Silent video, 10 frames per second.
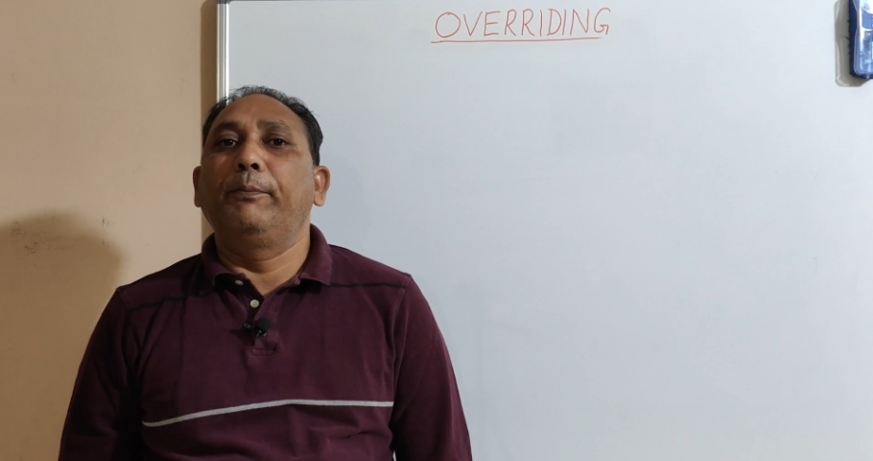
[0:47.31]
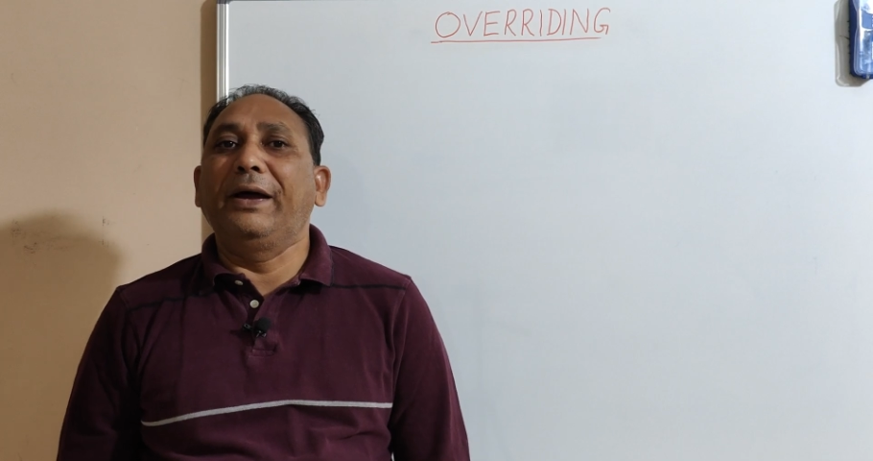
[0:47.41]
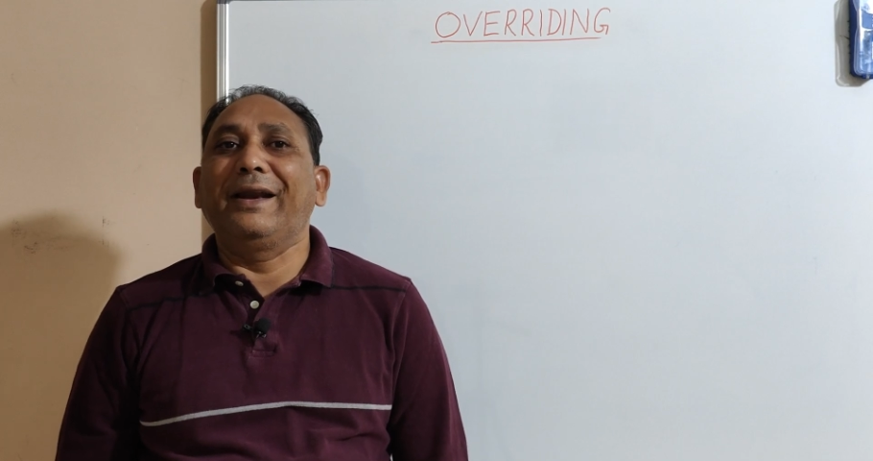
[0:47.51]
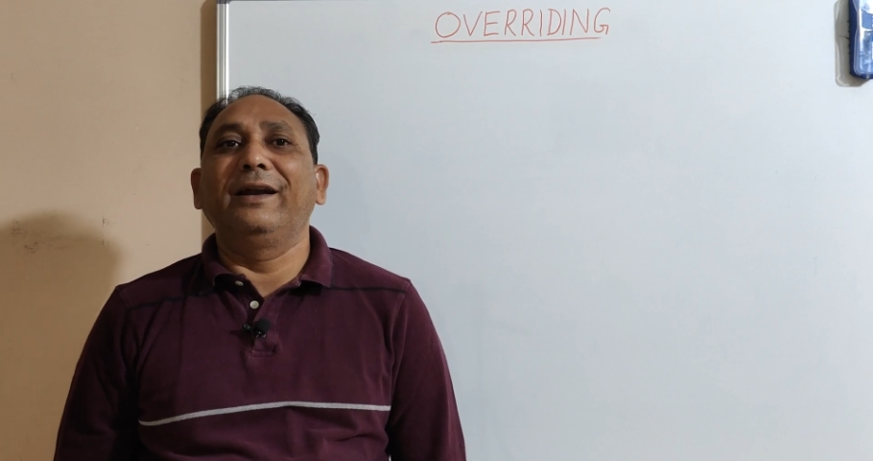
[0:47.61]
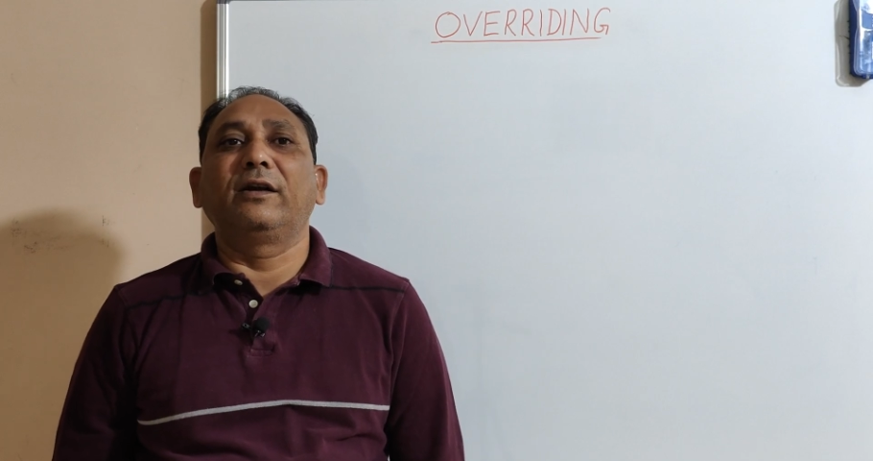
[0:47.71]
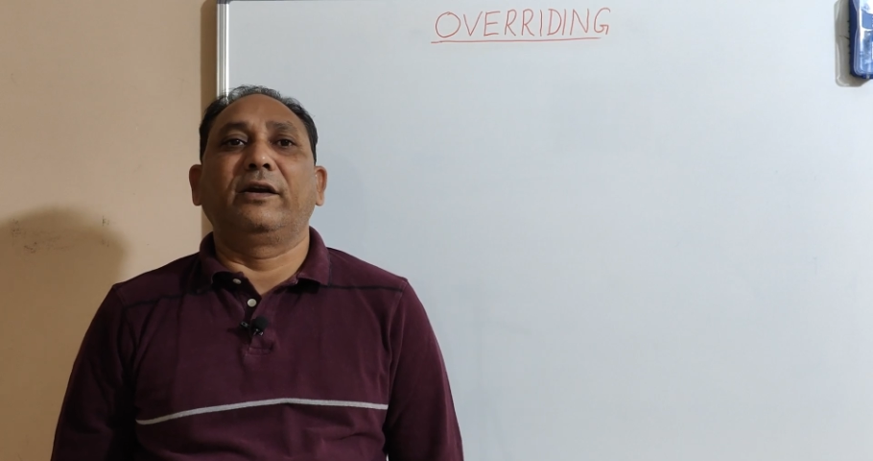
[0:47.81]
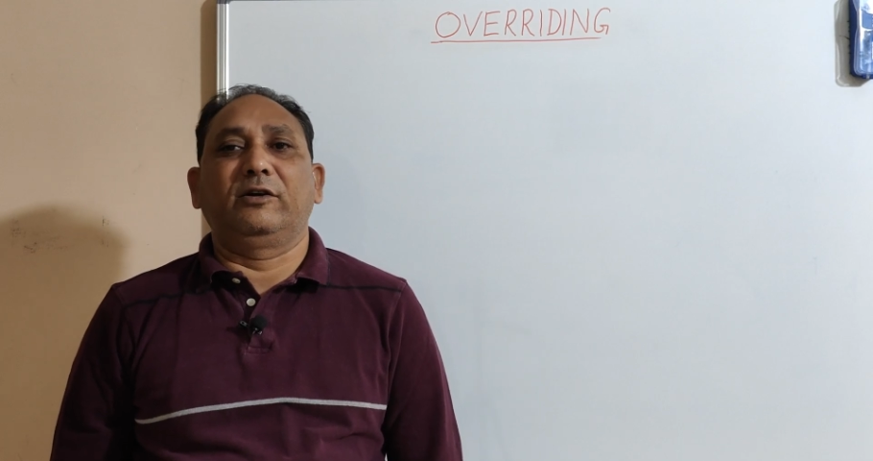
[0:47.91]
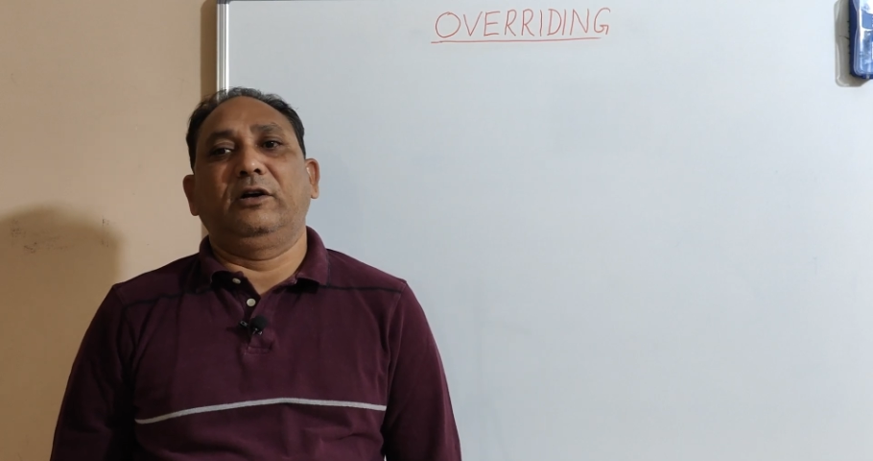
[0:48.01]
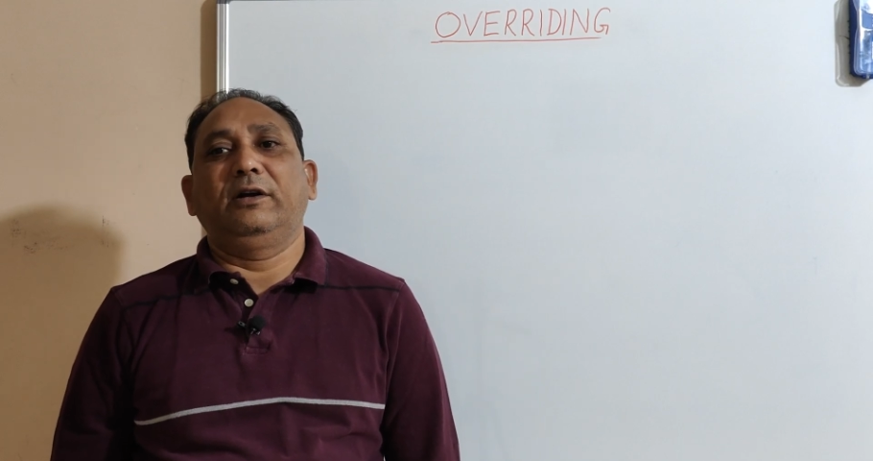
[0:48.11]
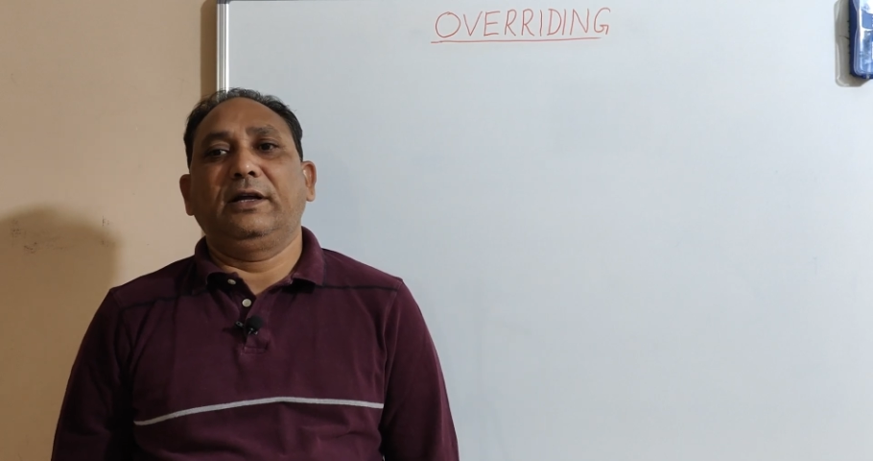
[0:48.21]
parent
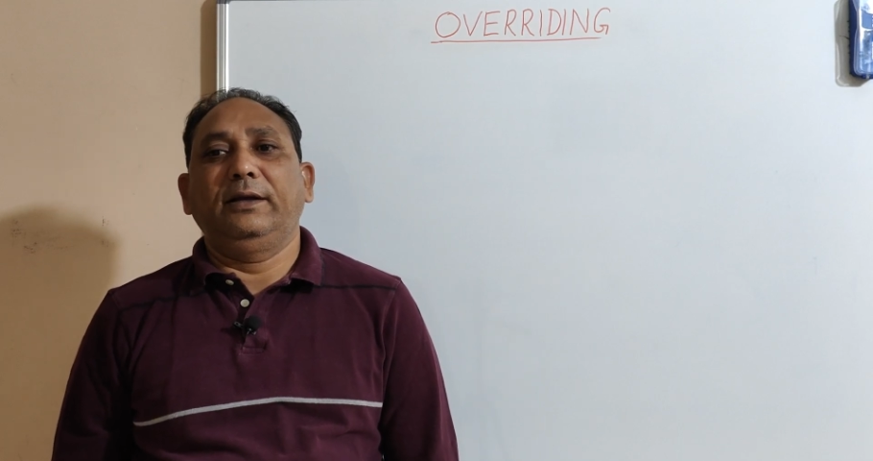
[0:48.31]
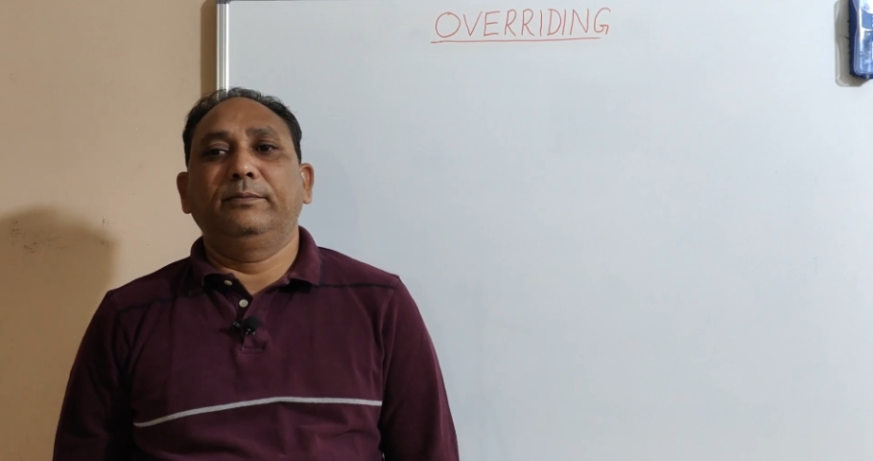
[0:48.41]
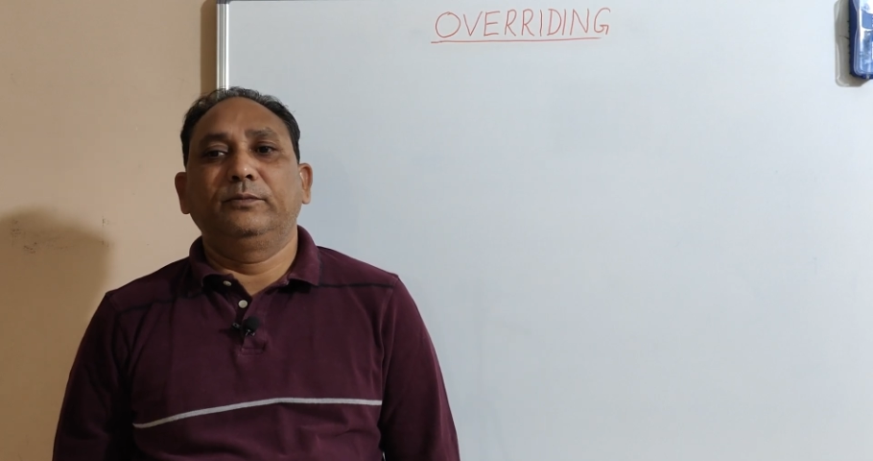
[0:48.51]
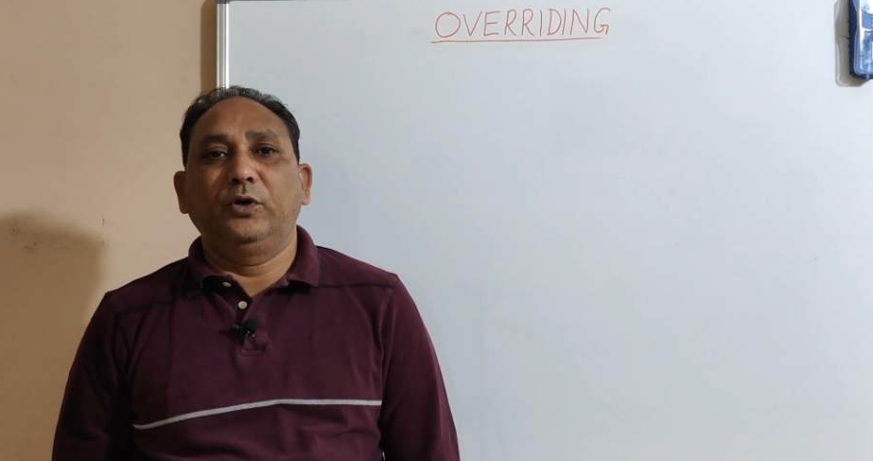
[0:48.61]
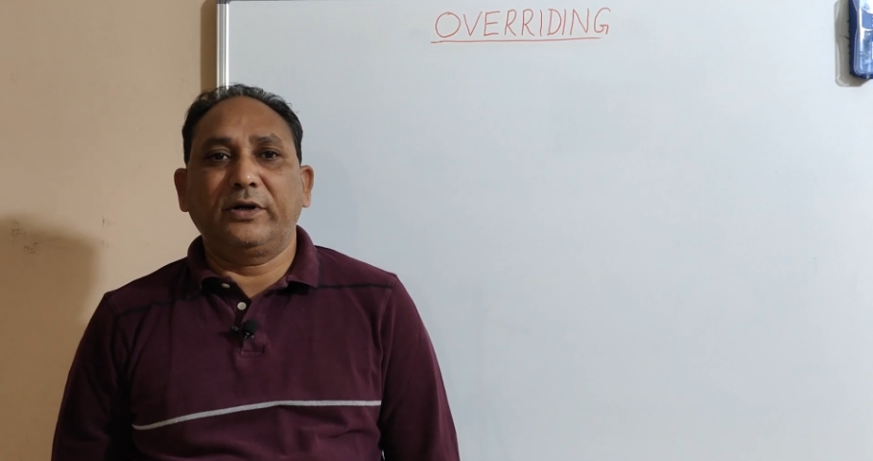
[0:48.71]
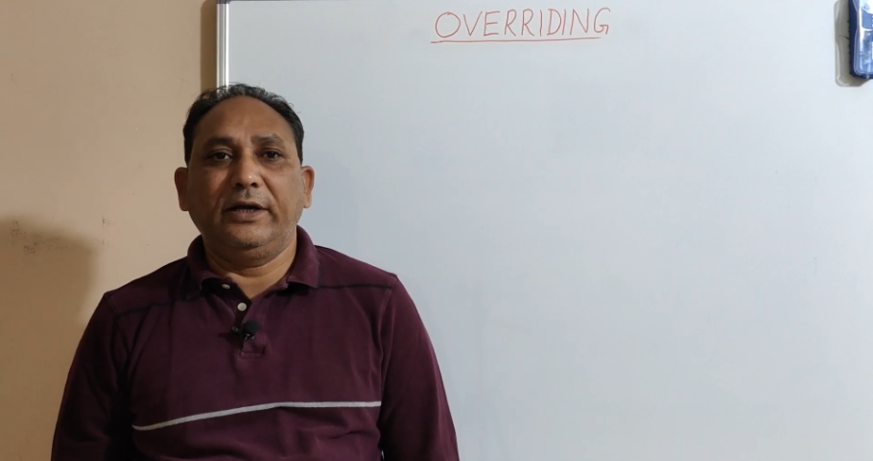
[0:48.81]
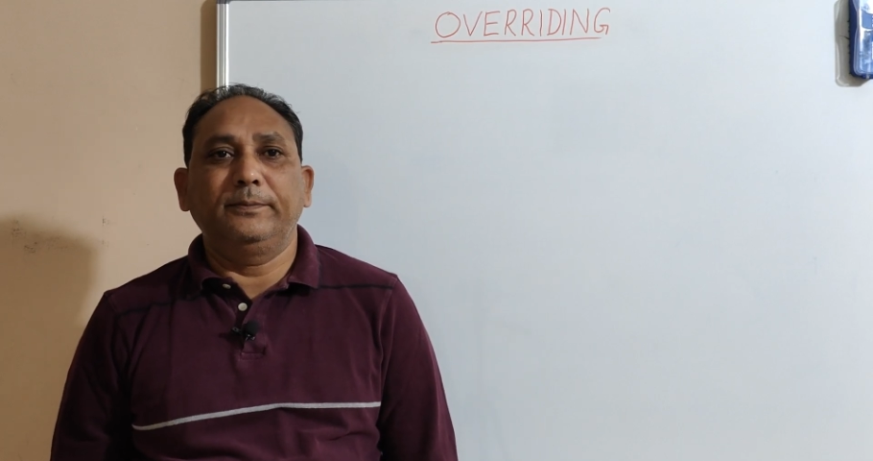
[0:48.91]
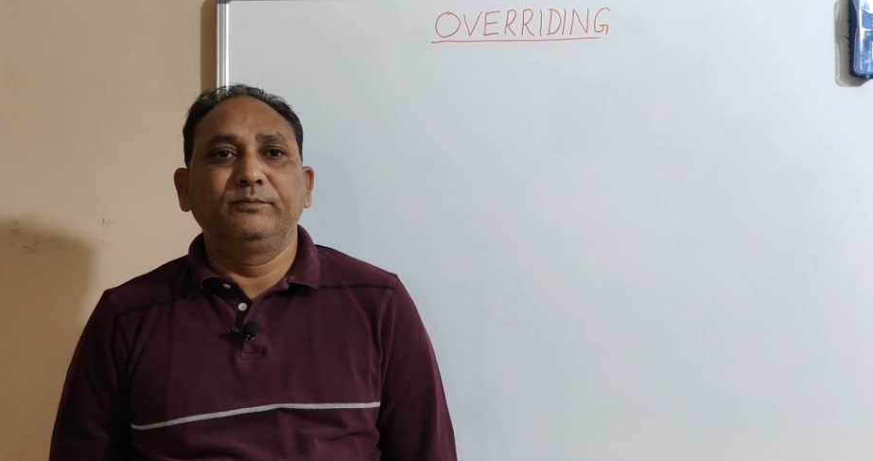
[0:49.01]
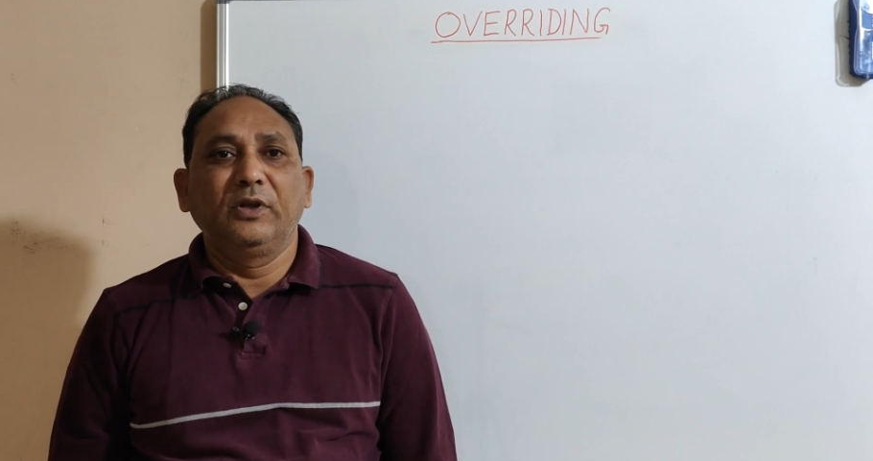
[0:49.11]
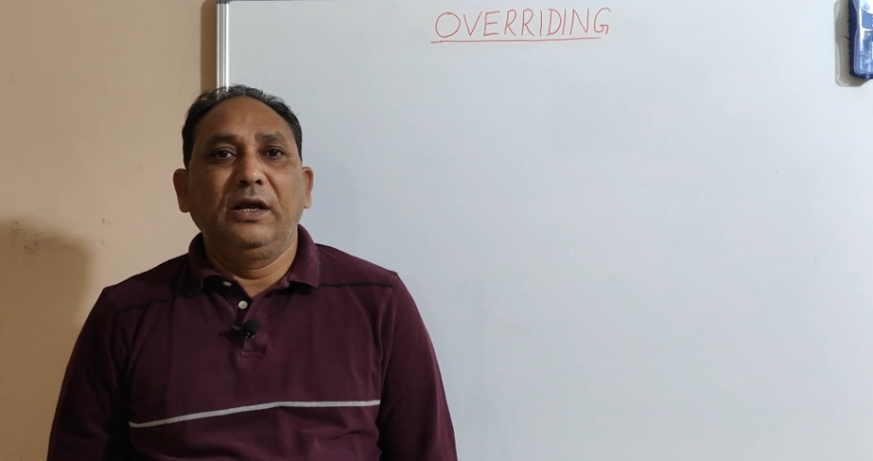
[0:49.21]
return type. Okay,